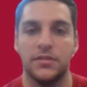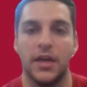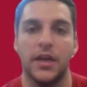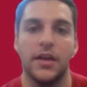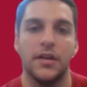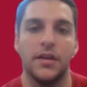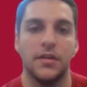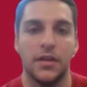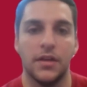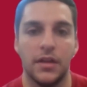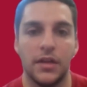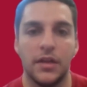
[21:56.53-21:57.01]

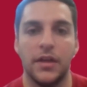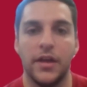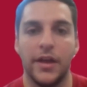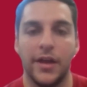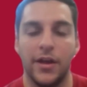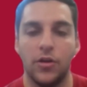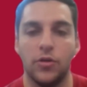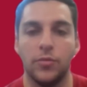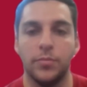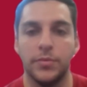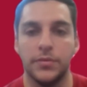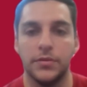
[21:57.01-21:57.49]
that
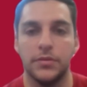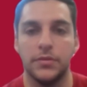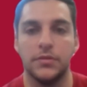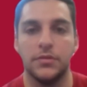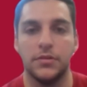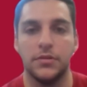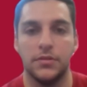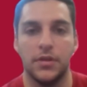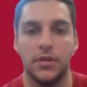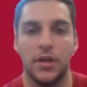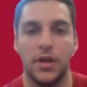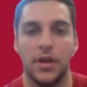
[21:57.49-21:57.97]
help
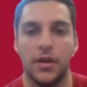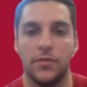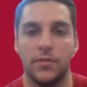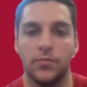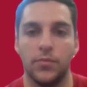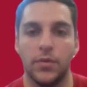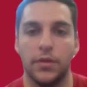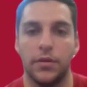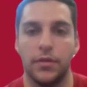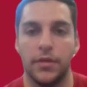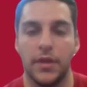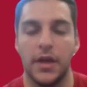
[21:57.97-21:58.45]

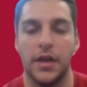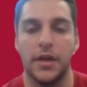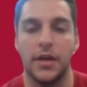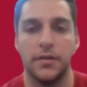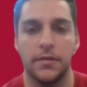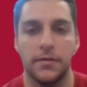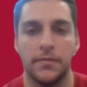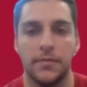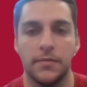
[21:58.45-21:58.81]
with that.